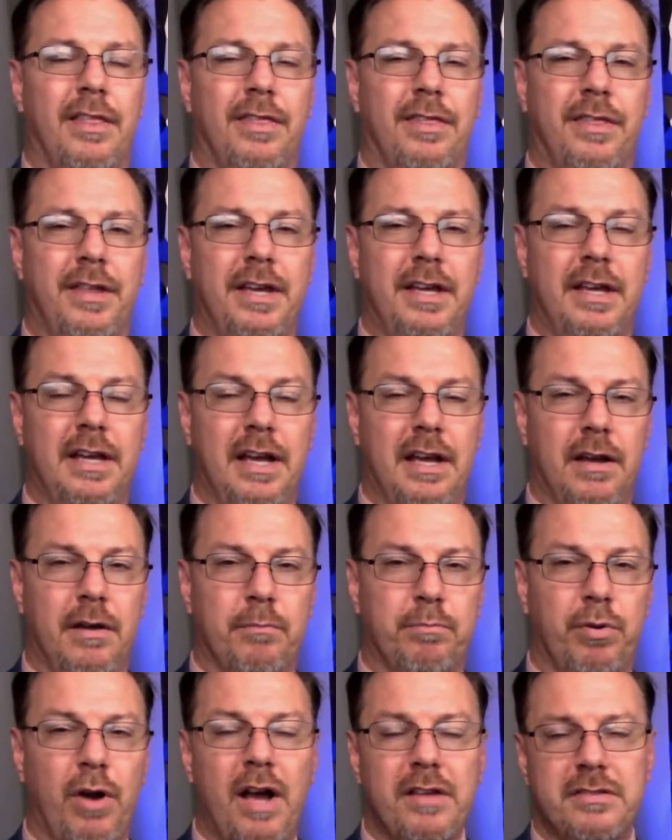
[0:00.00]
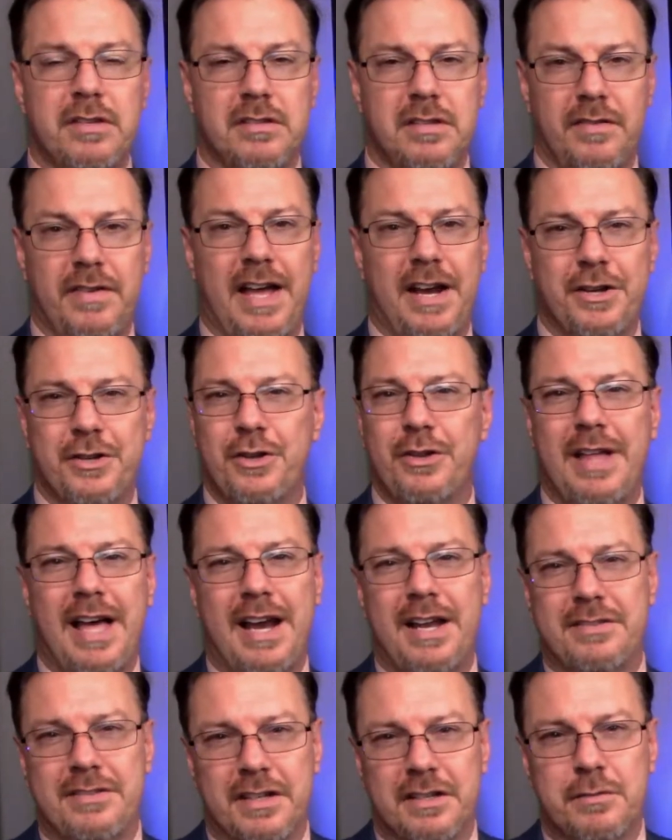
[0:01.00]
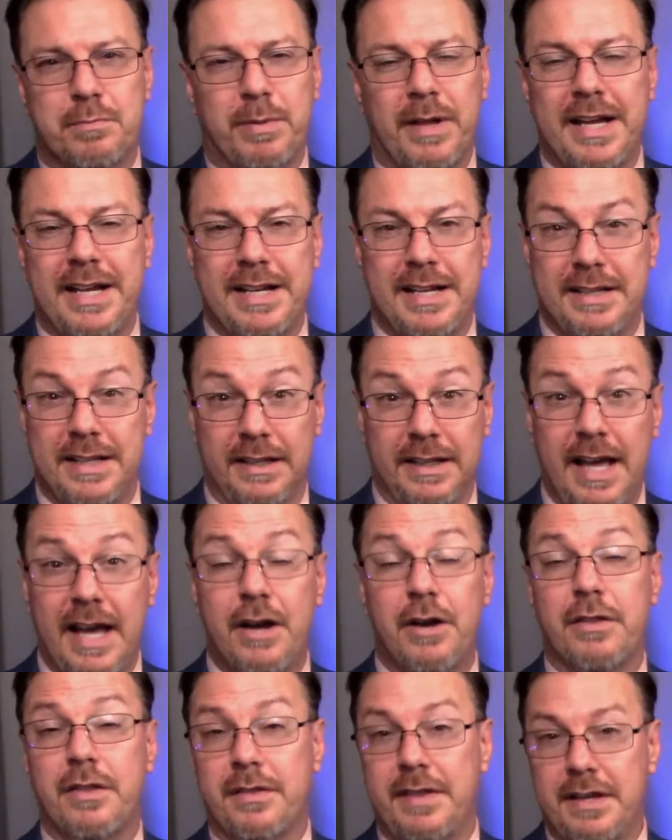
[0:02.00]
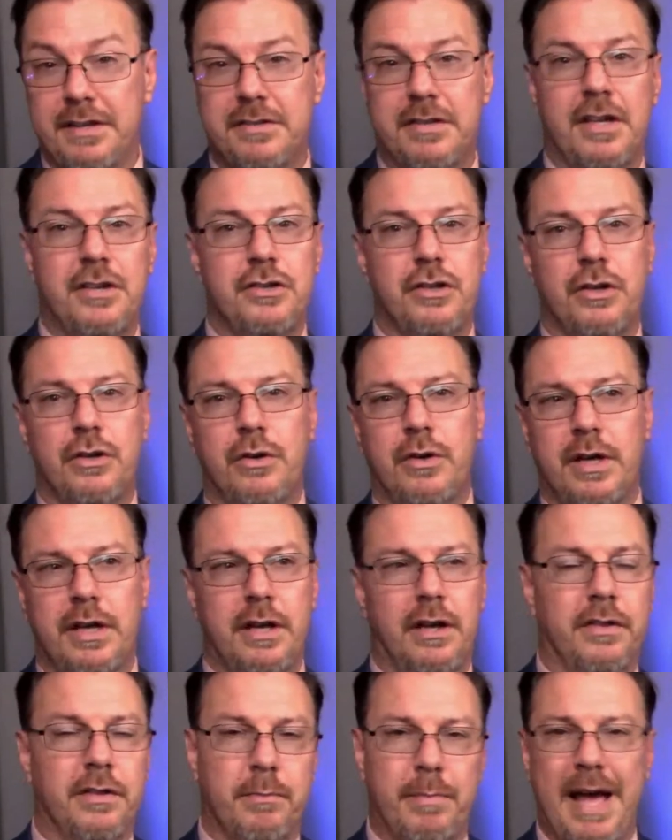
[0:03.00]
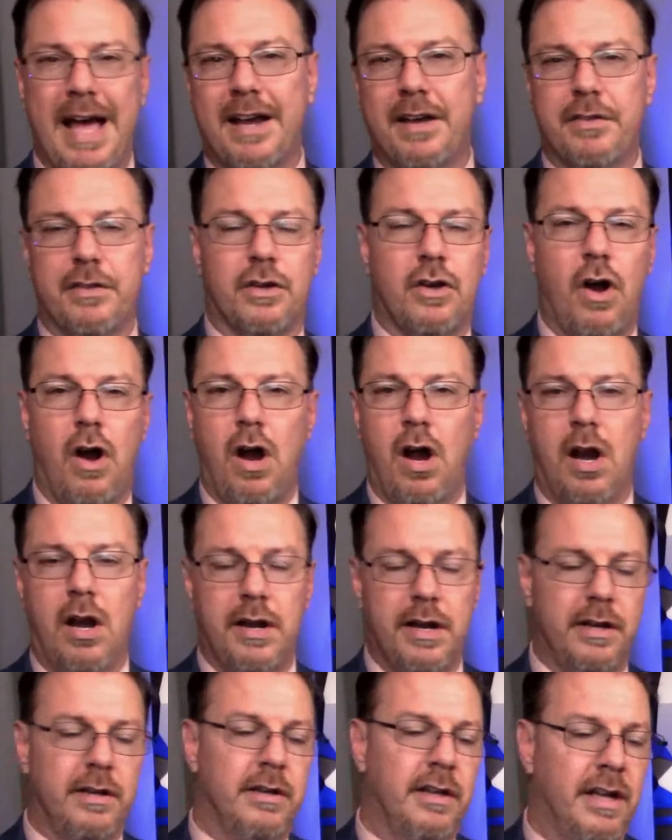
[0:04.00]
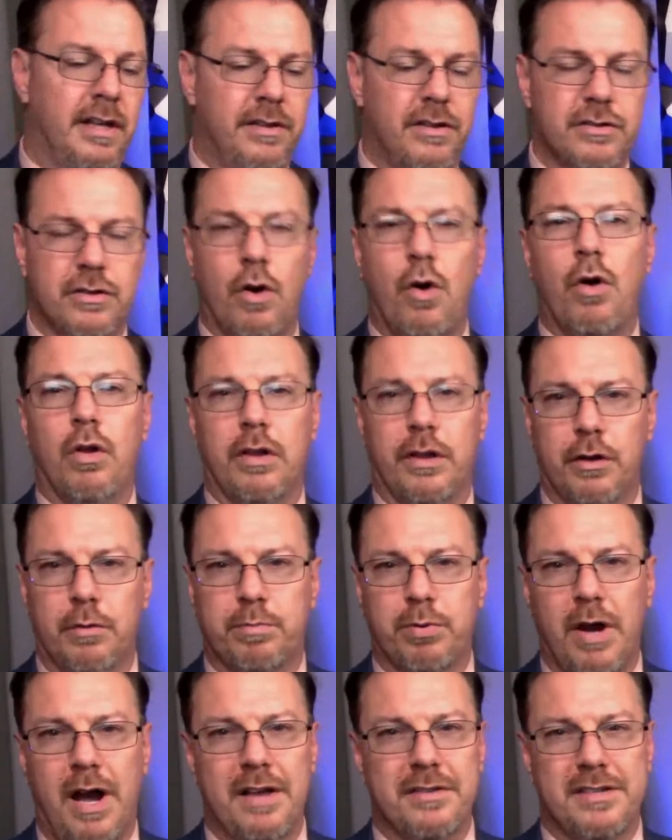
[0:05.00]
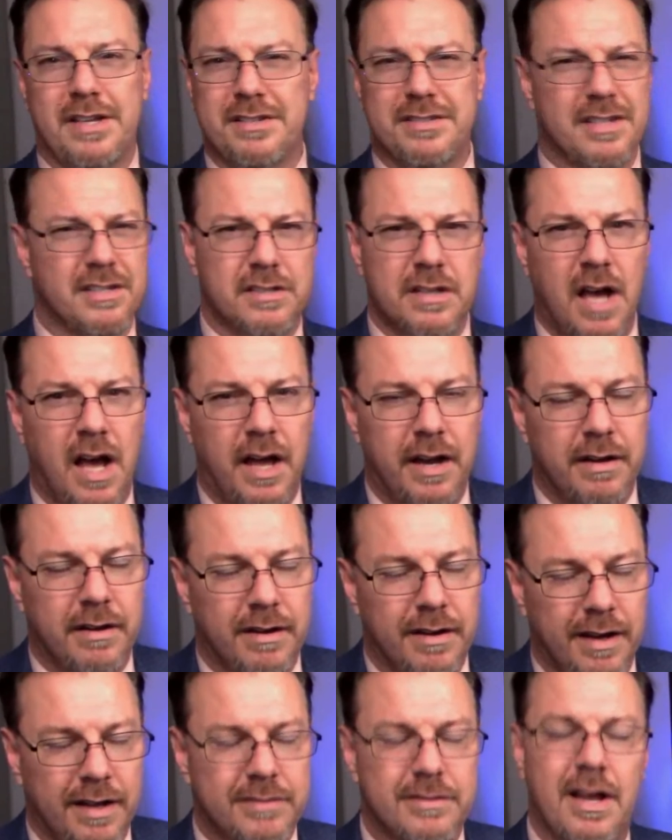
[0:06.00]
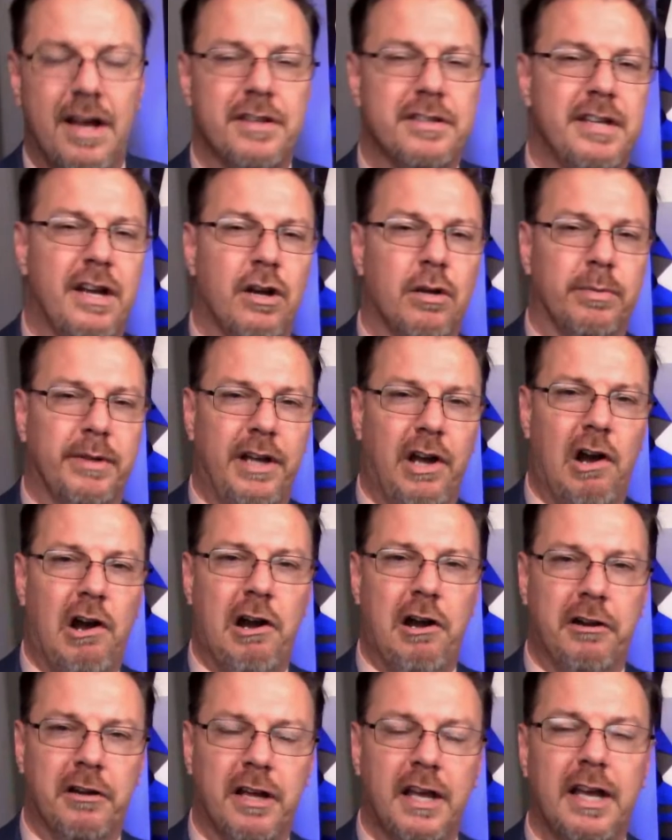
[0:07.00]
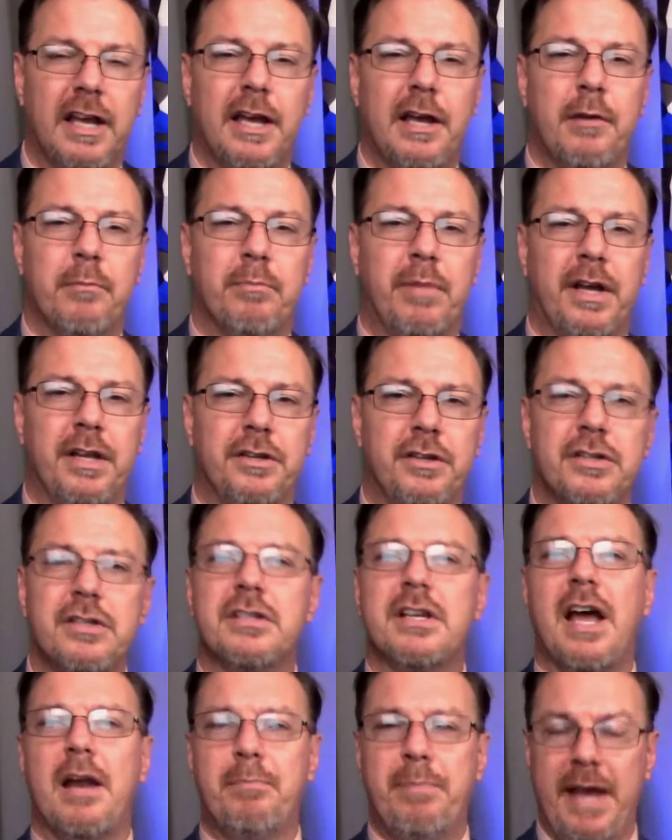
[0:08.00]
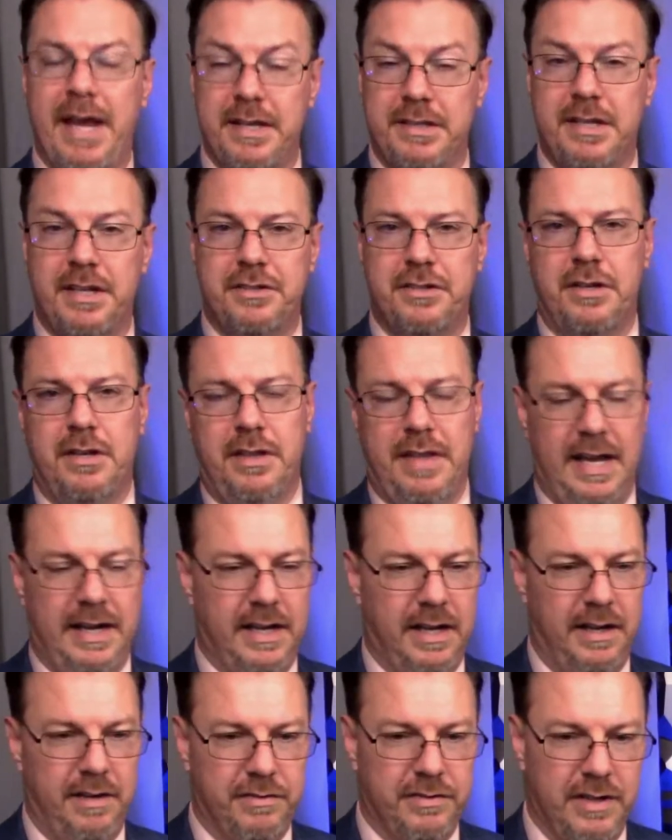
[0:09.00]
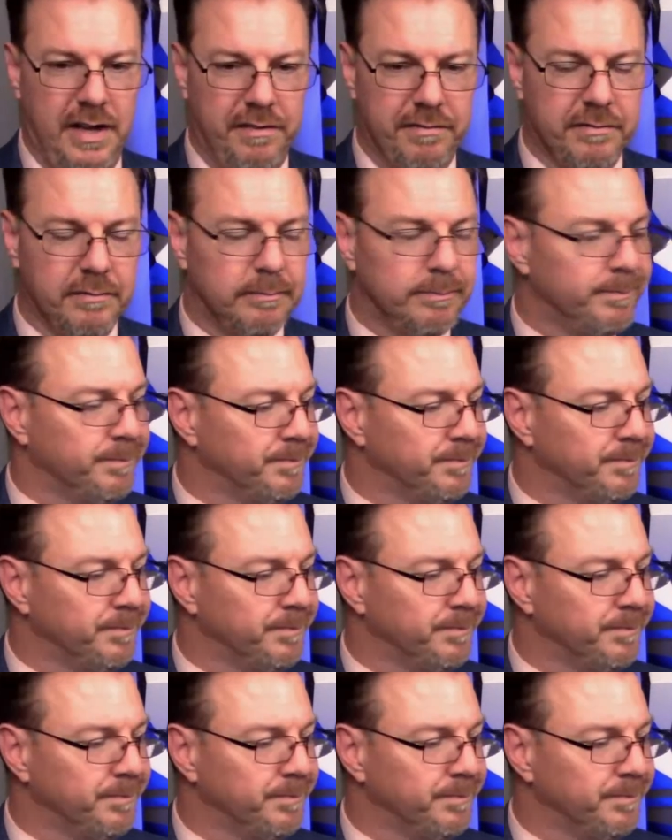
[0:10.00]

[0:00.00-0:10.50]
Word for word: the process of how to do that is explained in the letter that they send you and on the back of the card and, and there's a whole little process it's not it's not terribly hard but you just got to pay attention to that kind of stuff